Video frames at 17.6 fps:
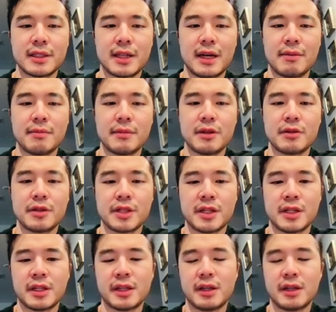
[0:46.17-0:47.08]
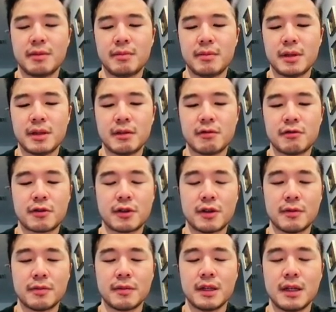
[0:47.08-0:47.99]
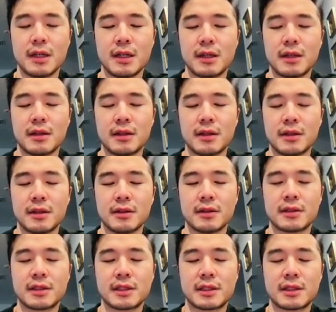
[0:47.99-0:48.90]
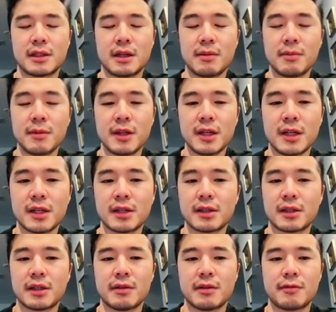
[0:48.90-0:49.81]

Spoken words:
that mucin can be from the stomach,